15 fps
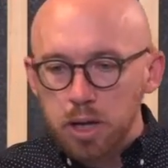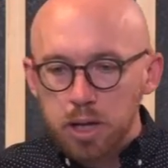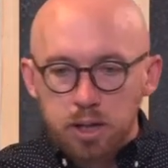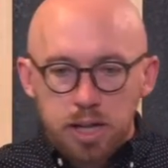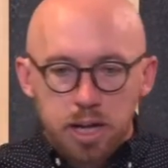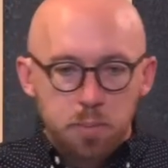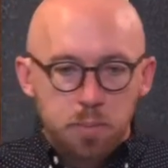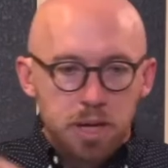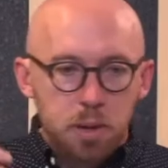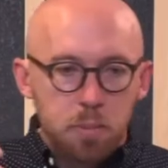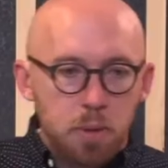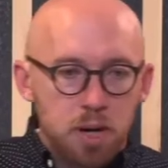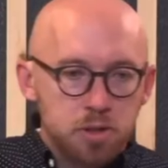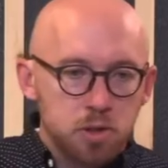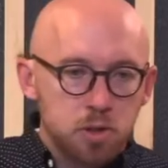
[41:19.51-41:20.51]
let it be a
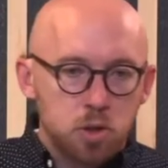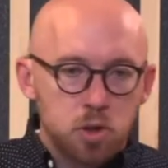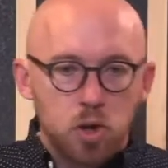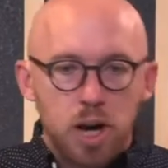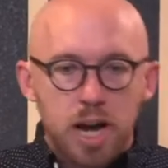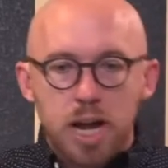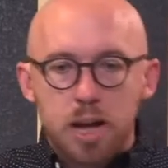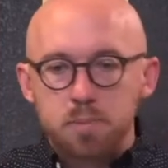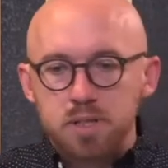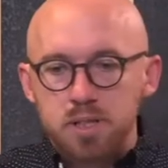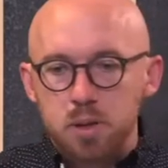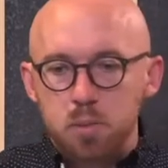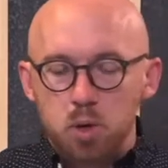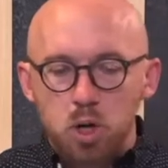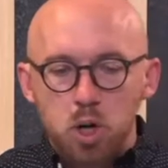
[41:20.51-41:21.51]
muscle cramps
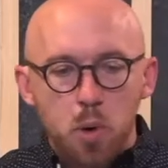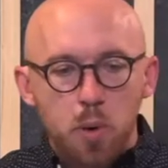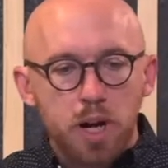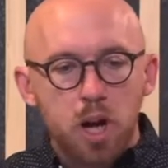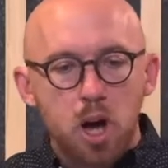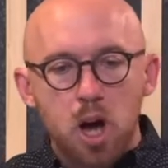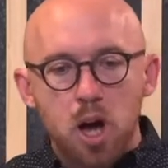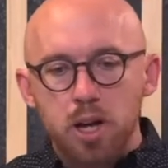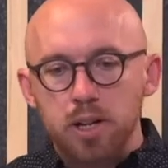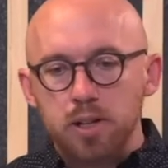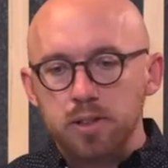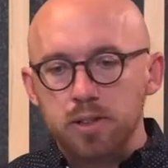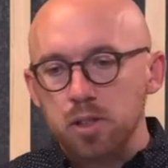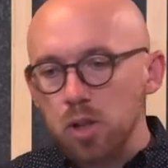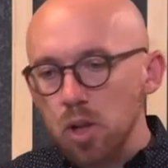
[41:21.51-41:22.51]
that were going on,
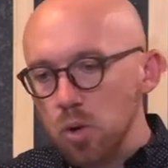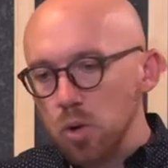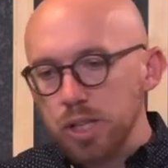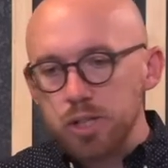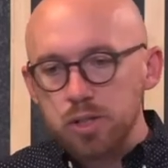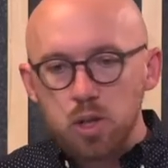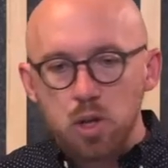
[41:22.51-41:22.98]
and slowly